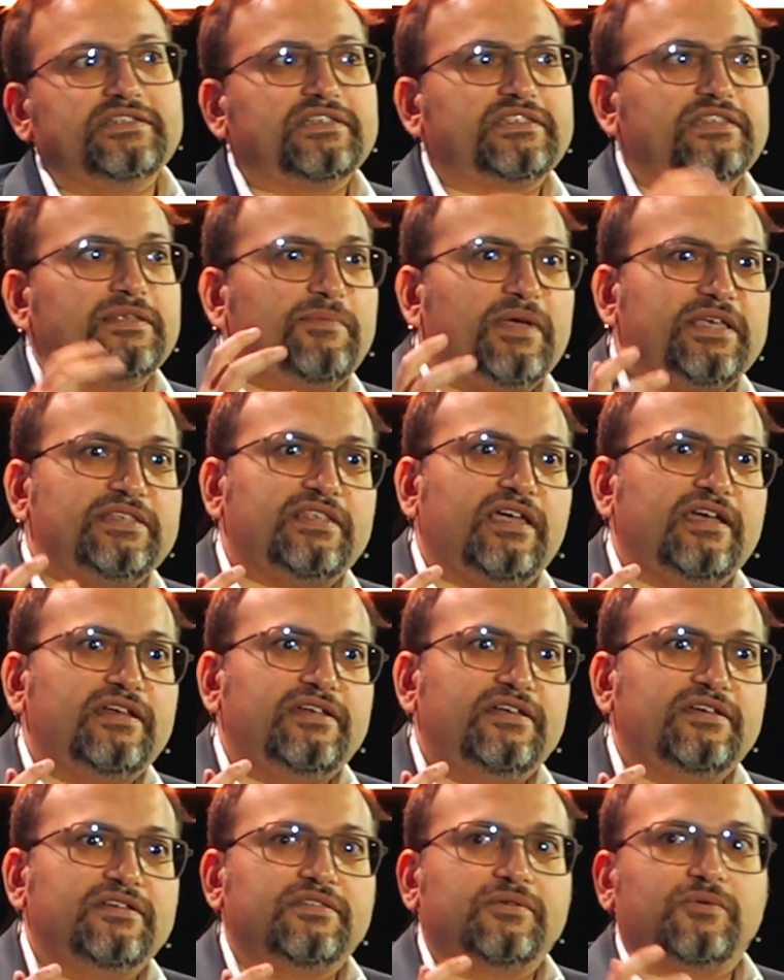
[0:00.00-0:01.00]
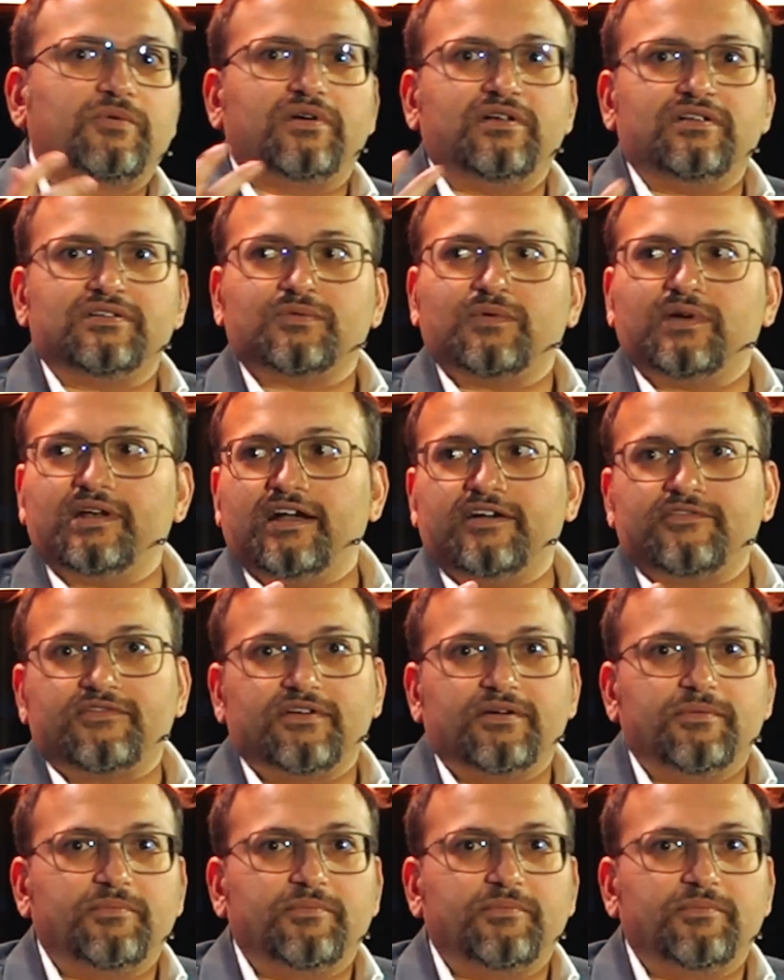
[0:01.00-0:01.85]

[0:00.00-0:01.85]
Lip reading: It's the best idea in the world, whatever,